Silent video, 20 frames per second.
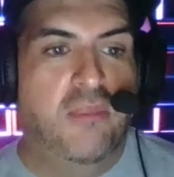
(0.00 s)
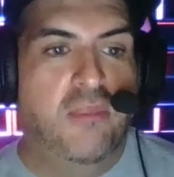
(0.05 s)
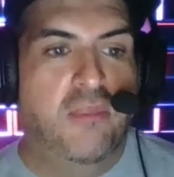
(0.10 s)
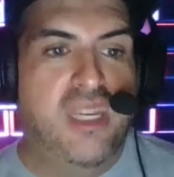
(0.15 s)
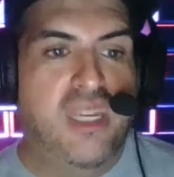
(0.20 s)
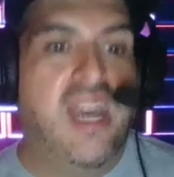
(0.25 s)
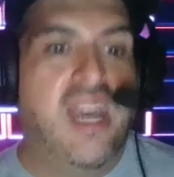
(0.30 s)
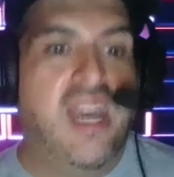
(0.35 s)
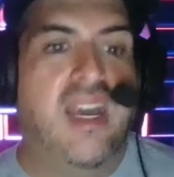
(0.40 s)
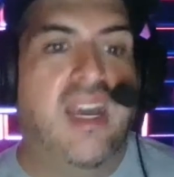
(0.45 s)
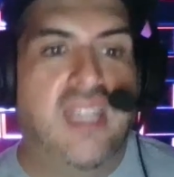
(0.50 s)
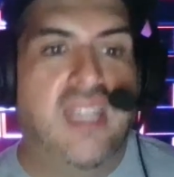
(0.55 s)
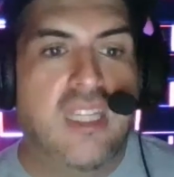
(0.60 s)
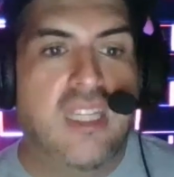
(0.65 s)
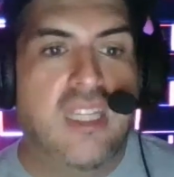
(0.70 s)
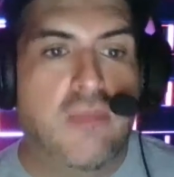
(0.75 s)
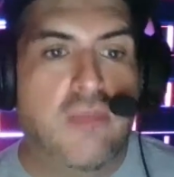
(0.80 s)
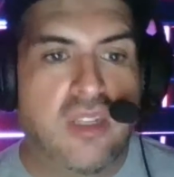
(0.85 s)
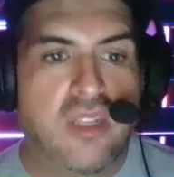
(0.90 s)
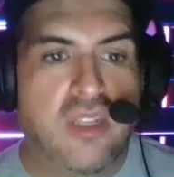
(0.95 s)
But yeah, I
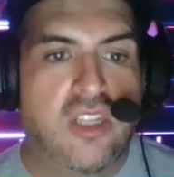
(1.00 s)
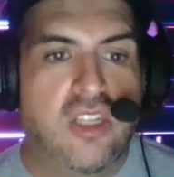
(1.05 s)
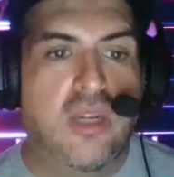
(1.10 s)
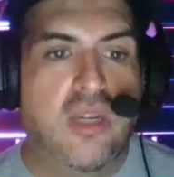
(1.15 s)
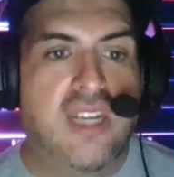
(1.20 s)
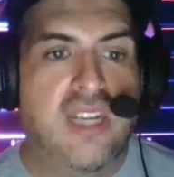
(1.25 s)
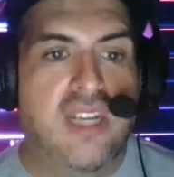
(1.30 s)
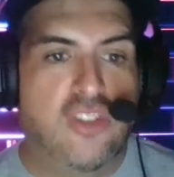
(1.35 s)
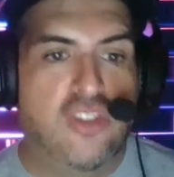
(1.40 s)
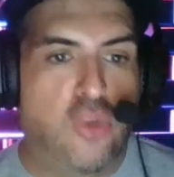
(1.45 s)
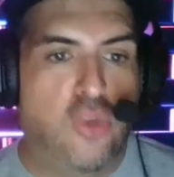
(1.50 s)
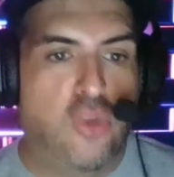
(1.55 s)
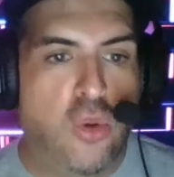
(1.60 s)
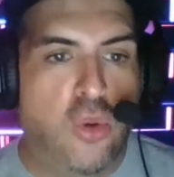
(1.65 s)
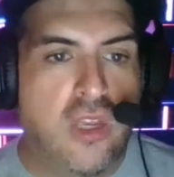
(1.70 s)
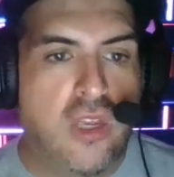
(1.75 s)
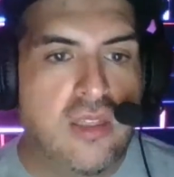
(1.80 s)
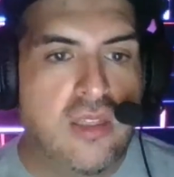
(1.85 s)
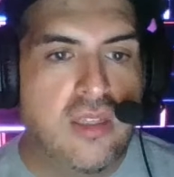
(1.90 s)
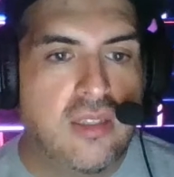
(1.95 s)
think the military has
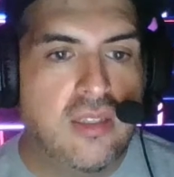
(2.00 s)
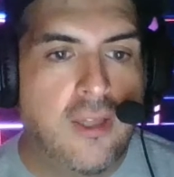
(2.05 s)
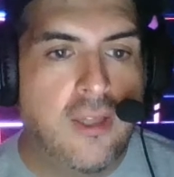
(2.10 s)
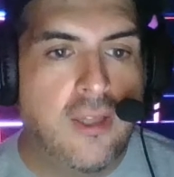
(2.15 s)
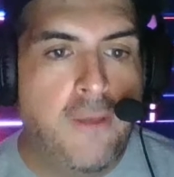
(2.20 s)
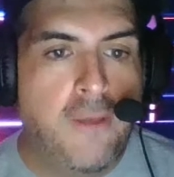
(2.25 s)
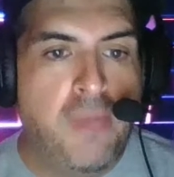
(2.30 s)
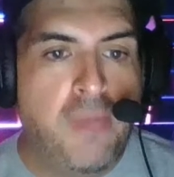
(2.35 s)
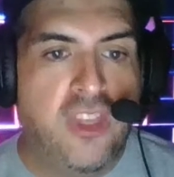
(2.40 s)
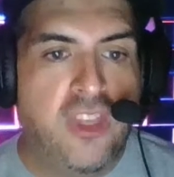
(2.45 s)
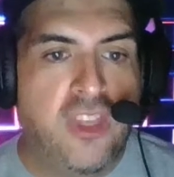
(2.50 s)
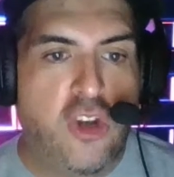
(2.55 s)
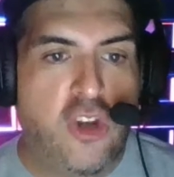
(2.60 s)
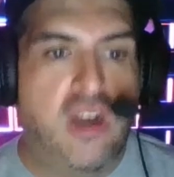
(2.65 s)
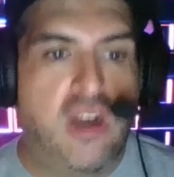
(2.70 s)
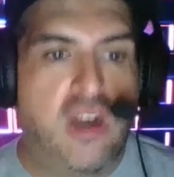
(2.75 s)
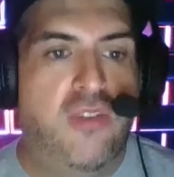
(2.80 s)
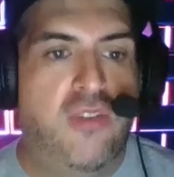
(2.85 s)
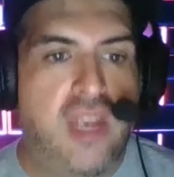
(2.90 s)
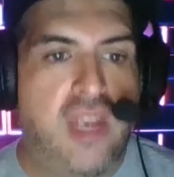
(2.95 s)
toys that
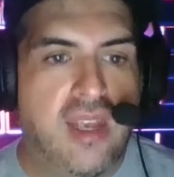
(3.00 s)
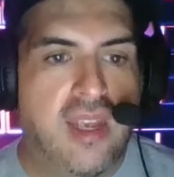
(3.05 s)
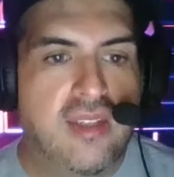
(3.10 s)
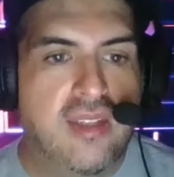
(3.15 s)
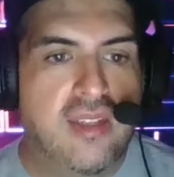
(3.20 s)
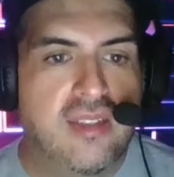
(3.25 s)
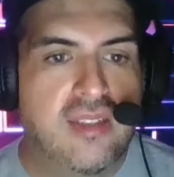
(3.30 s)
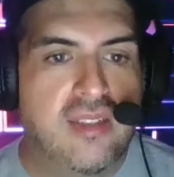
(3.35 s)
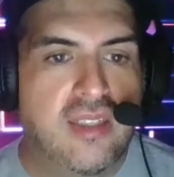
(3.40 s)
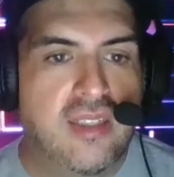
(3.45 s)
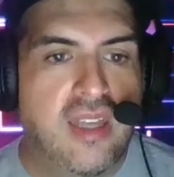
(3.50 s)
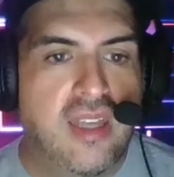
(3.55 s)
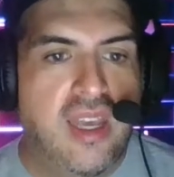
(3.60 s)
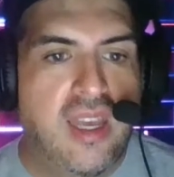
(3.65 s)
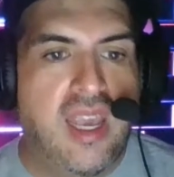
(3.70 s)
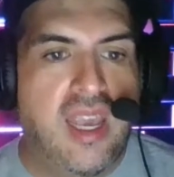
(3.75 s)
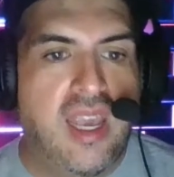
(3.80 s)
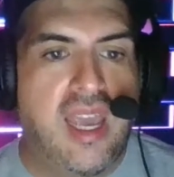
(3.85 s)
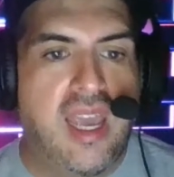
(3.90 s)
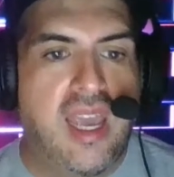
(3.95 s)
are advanced,
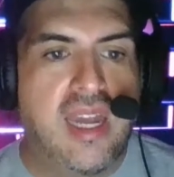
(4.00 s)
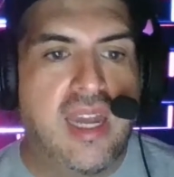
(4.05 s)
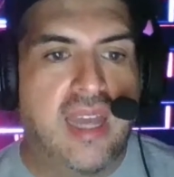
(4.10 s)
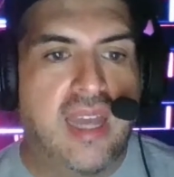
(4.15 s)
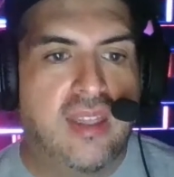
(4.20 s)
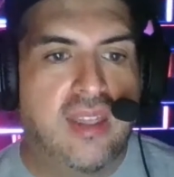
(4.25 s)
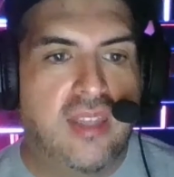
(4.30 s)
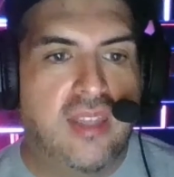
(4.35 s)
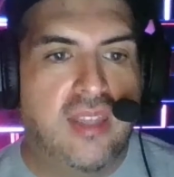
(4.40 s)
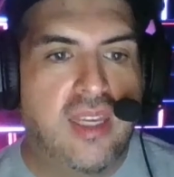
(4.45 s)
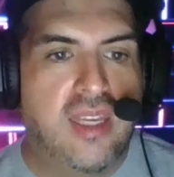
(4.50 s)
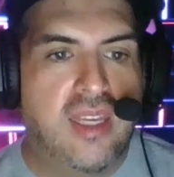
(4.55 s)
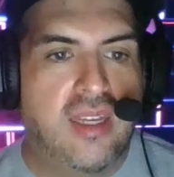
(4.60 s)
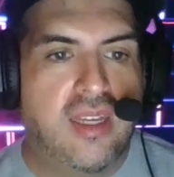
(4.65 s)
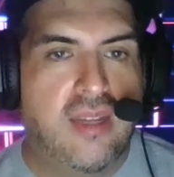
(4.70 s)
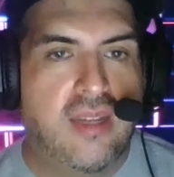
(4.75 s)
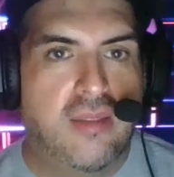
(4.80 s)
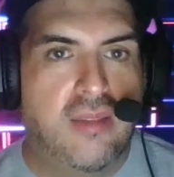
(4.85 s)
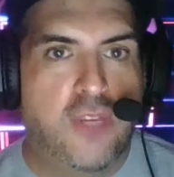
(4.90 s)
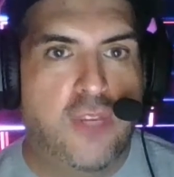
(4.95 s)
and I
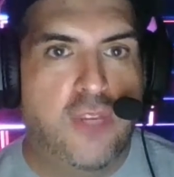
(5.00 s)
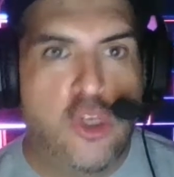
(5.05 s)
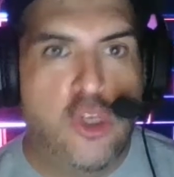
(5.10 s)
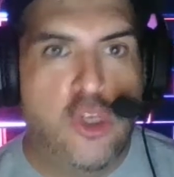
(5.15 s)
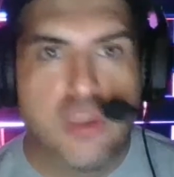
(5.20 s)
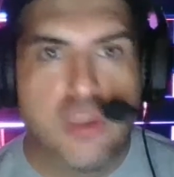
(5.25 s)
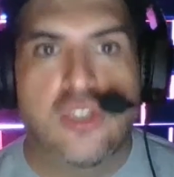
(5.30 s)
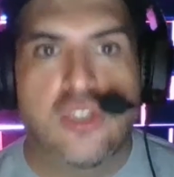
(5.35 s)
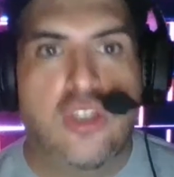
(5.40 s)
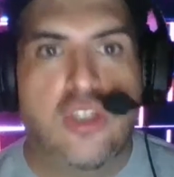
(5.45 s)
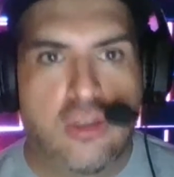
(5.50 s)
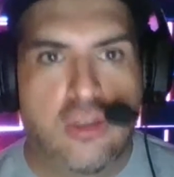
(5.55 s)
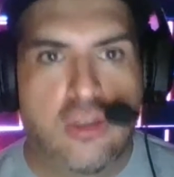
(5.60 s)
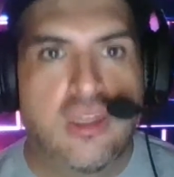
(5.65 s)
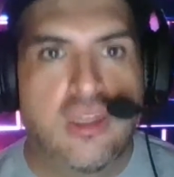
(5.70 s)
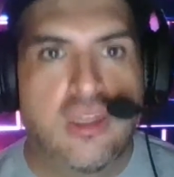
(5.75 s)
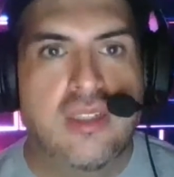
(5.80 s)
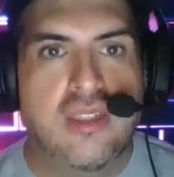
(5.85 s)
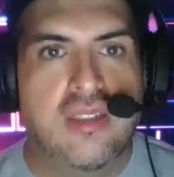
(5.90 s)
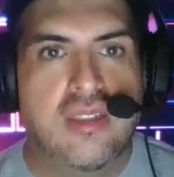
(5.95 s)
think humans are
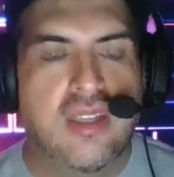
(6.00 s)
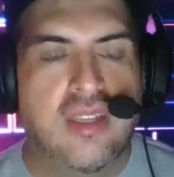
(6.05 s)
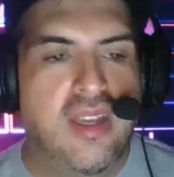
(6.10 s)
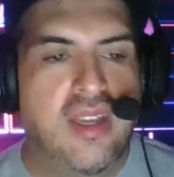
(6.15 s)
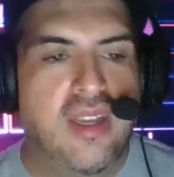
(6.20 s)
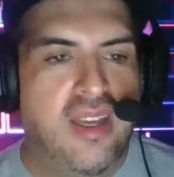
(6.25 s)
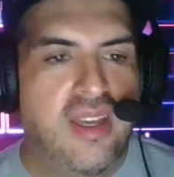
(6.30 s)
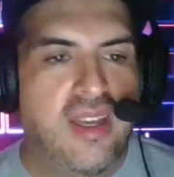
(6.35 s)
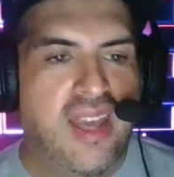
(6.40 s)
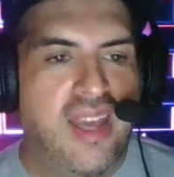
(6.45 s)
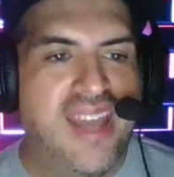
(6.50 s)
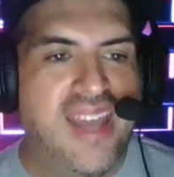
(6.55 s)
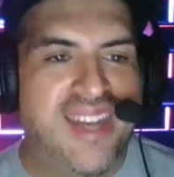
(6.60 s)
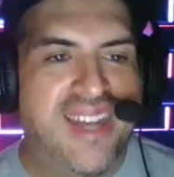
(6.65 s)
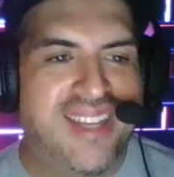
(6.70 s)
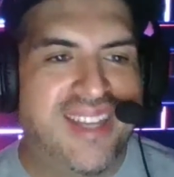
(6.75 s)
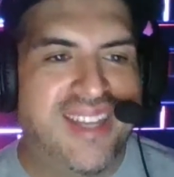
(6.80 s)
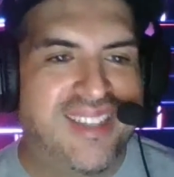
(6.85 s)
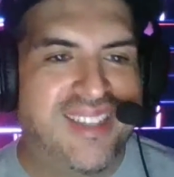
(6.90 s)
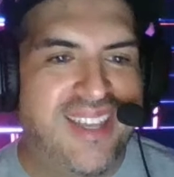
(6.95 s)
humans,
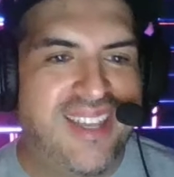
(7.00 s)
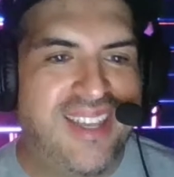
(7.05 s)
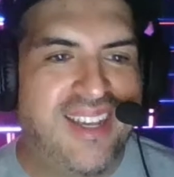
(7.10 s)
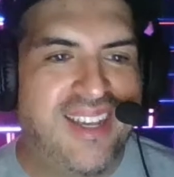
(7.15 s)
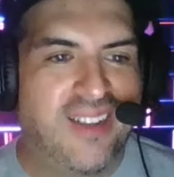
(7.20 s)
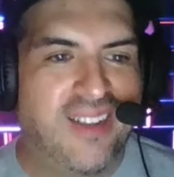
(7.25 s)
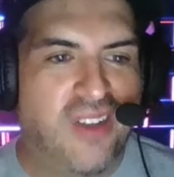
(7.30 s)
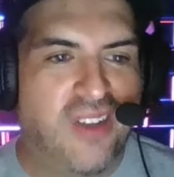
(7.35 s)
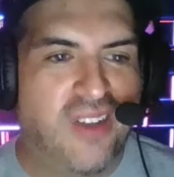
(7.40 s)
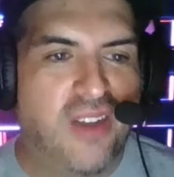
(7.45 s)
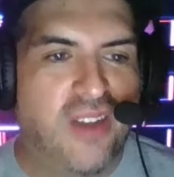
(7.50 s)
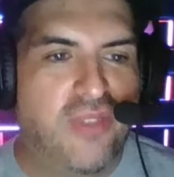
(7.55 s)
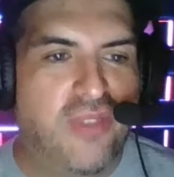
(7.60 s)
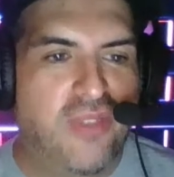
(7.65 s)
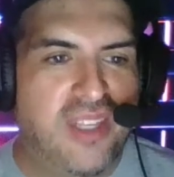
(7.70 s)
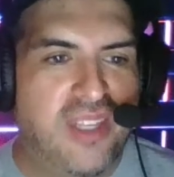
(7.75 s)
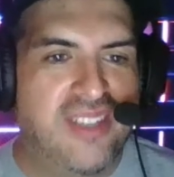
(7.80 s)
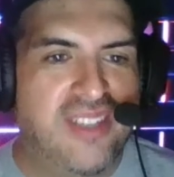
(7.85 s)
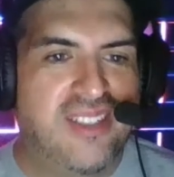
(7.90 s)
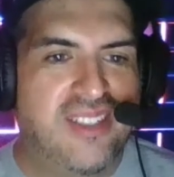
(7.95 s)
and I think a lot
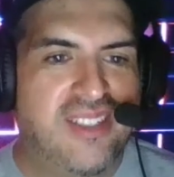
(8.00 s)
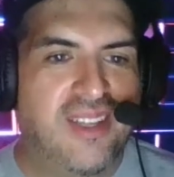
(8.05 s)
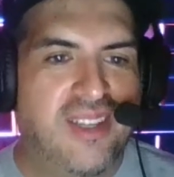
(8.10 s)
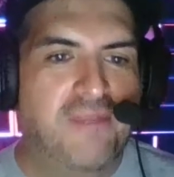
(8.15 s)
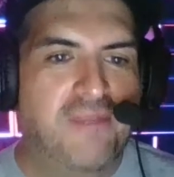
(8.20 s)
of these,